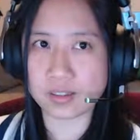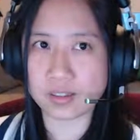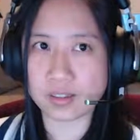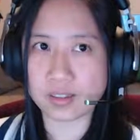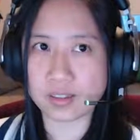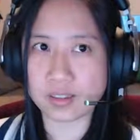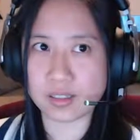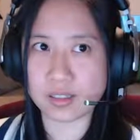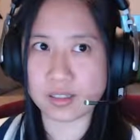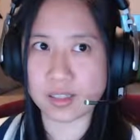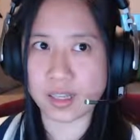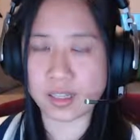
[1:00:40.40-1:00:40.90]

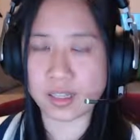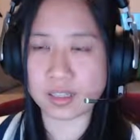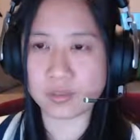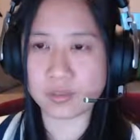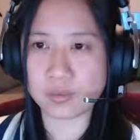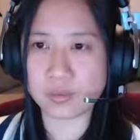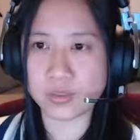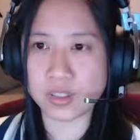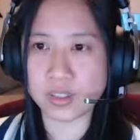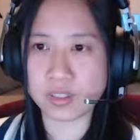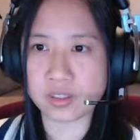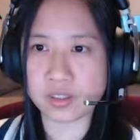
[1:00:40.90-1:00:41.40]
like
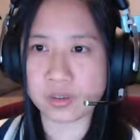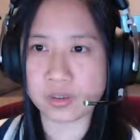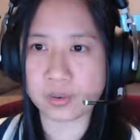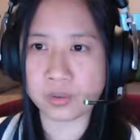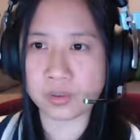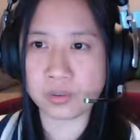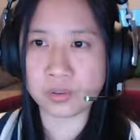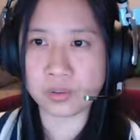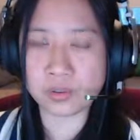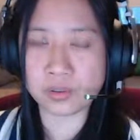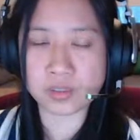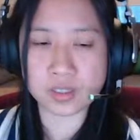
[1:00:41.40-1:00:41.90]
with
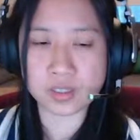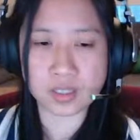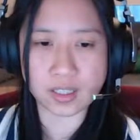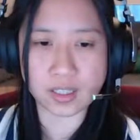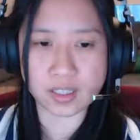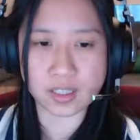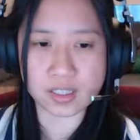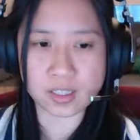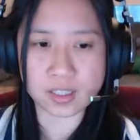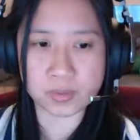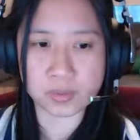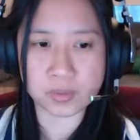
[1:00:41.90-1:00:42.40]
all the
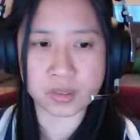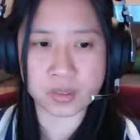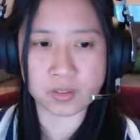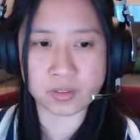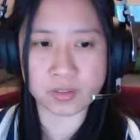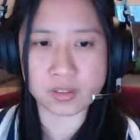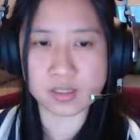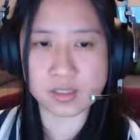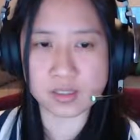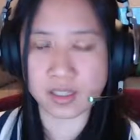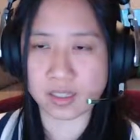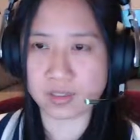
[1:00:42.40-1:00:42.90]

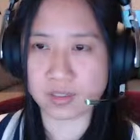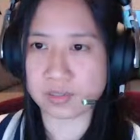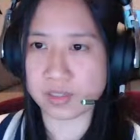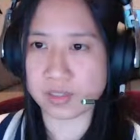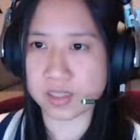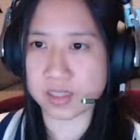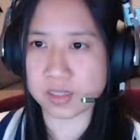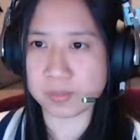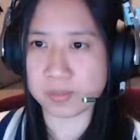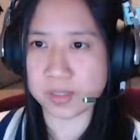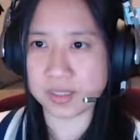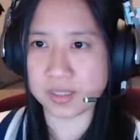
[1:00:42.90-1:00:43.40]
experience, like
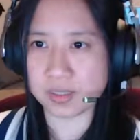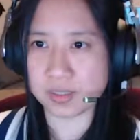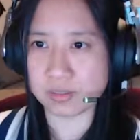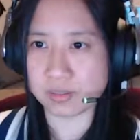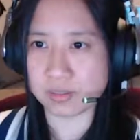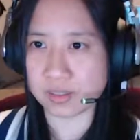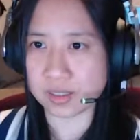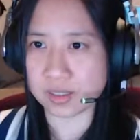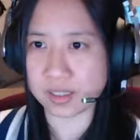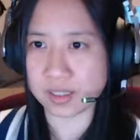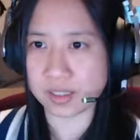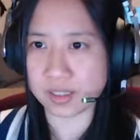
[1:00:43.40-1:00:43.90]
it's been
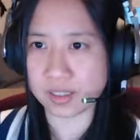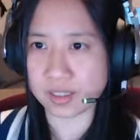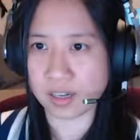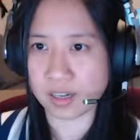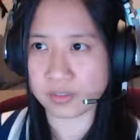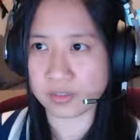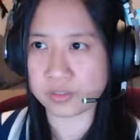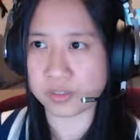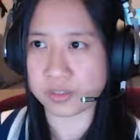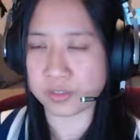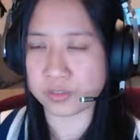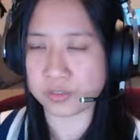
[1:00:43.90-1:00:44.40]
running now
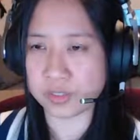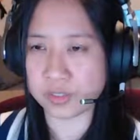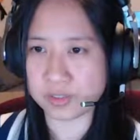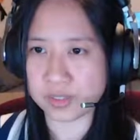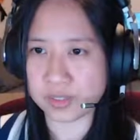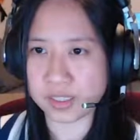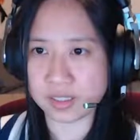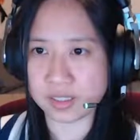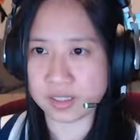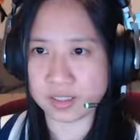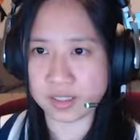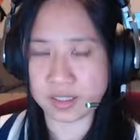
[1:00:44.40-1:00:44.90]
for
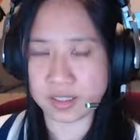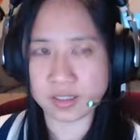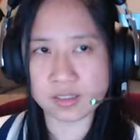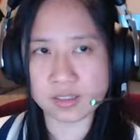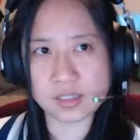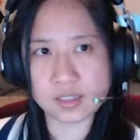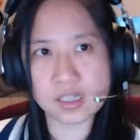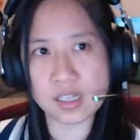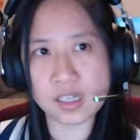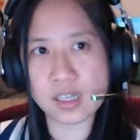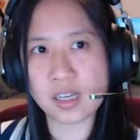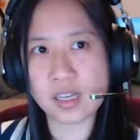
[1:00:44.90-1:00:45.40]
15
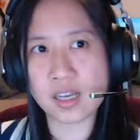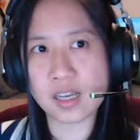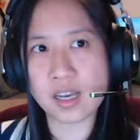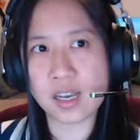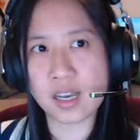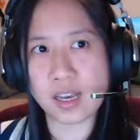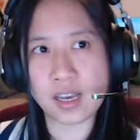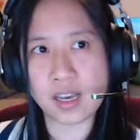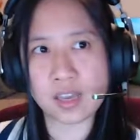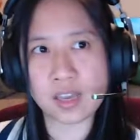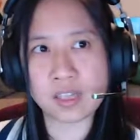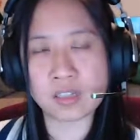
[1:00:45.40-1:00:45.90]
years,
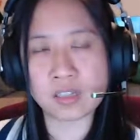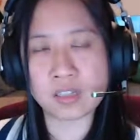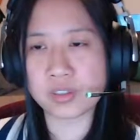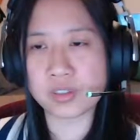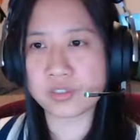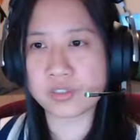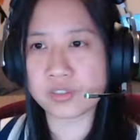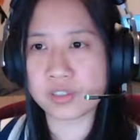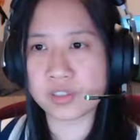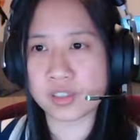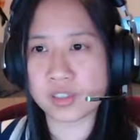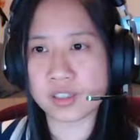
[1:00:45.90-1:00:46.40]
and
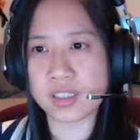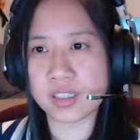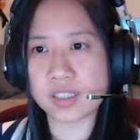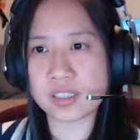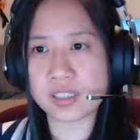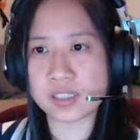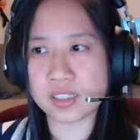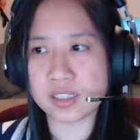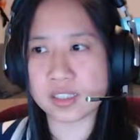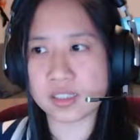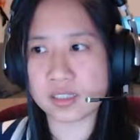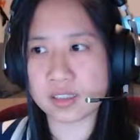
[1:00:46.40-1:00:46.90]
we've
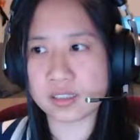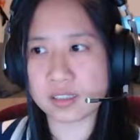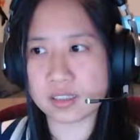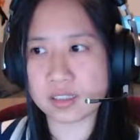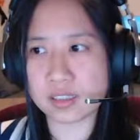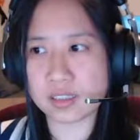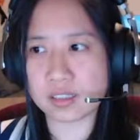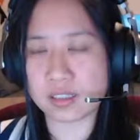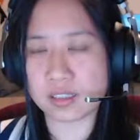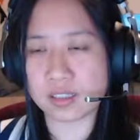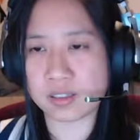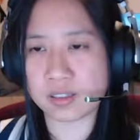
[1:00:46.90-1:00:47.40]
collected
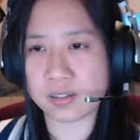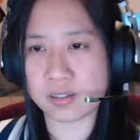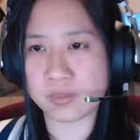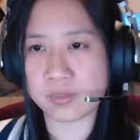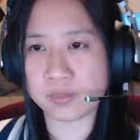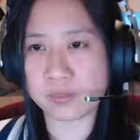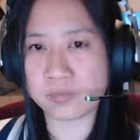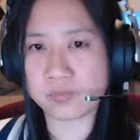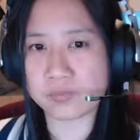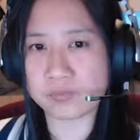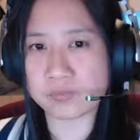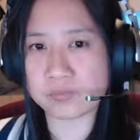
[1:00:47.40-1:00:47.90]

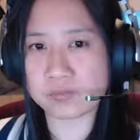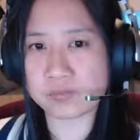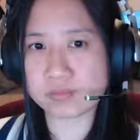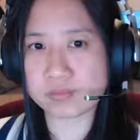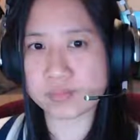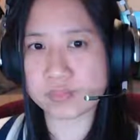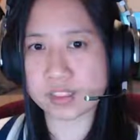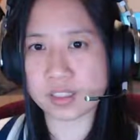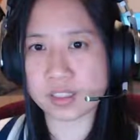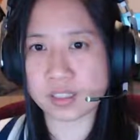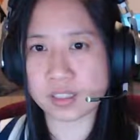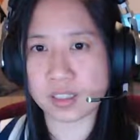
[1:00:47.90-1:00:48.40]

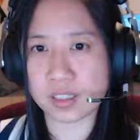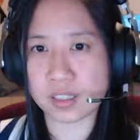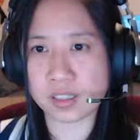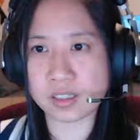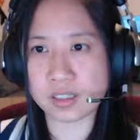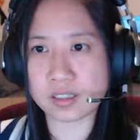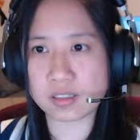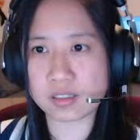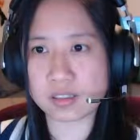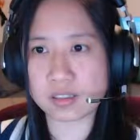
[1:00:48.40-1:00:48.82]
like